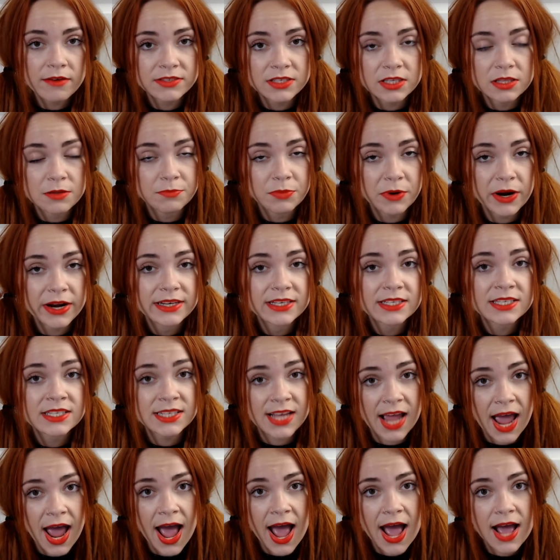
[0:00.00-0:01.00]
and the brain
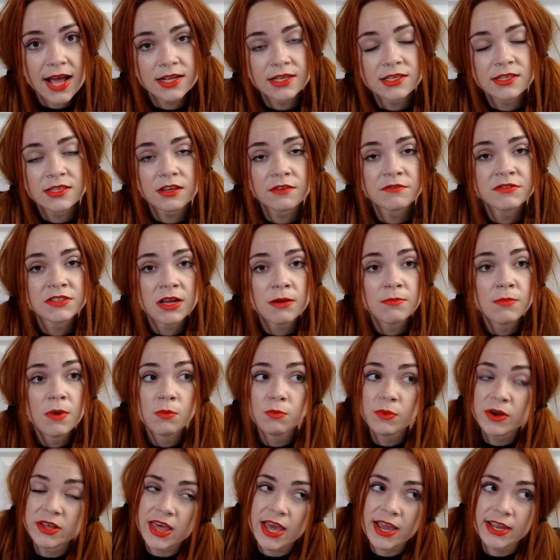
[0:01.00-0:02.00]
scans of someone
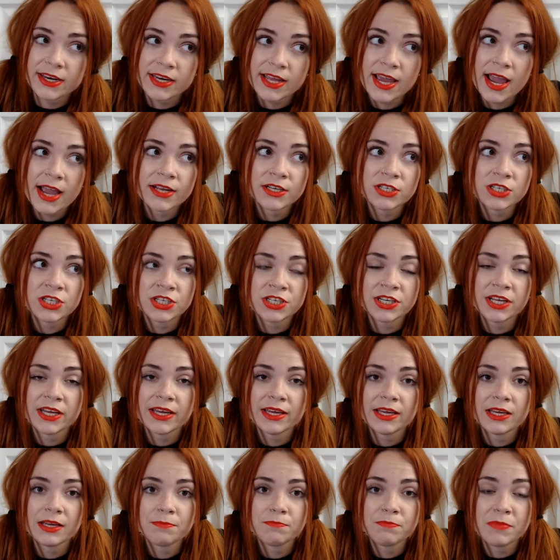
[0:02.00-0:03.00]
with ADHD